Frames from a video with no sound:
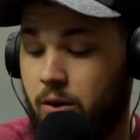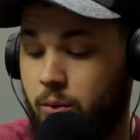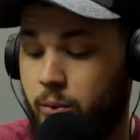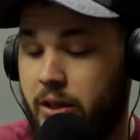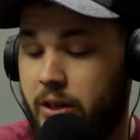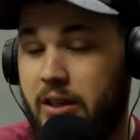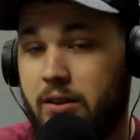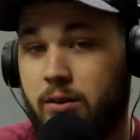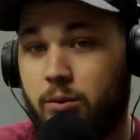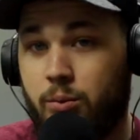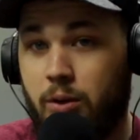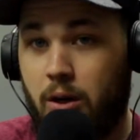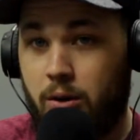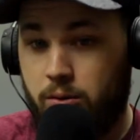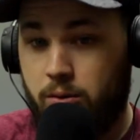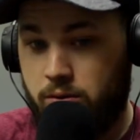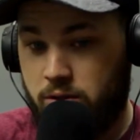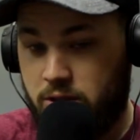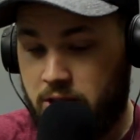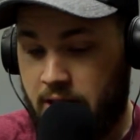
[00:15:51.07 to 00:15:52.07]
We hit the
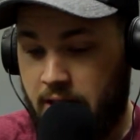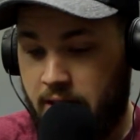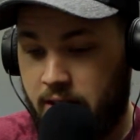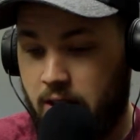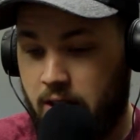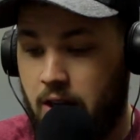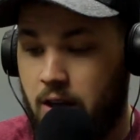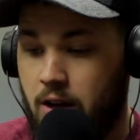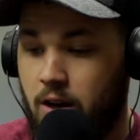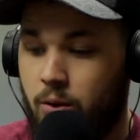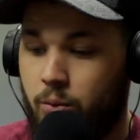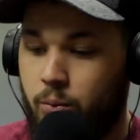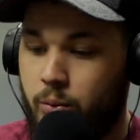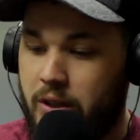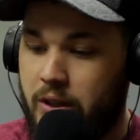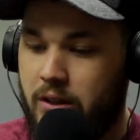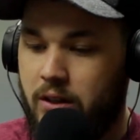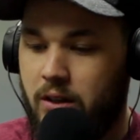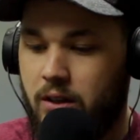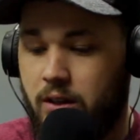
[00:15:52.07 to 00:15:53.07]
road, Jack.
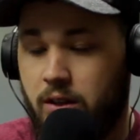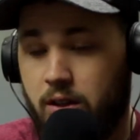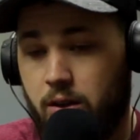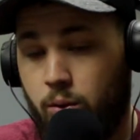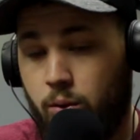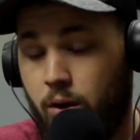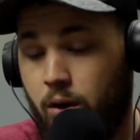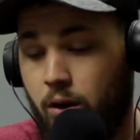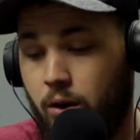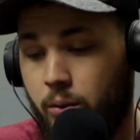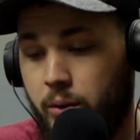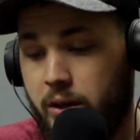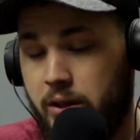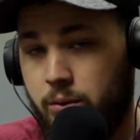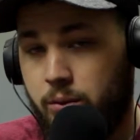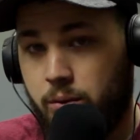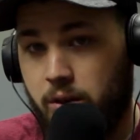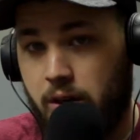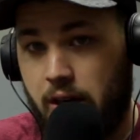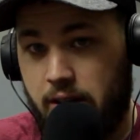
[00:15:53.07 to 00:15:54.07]
We go all the way
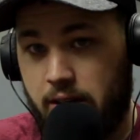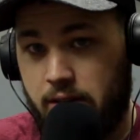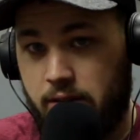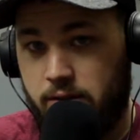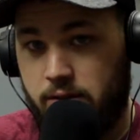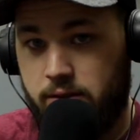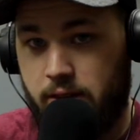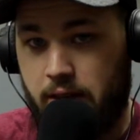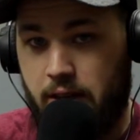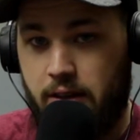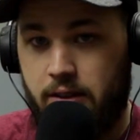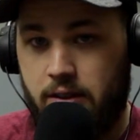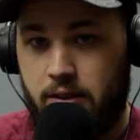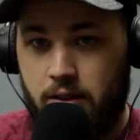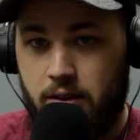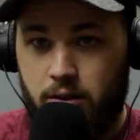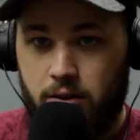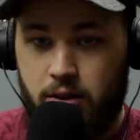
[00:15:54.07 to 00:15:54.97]
to where I live at.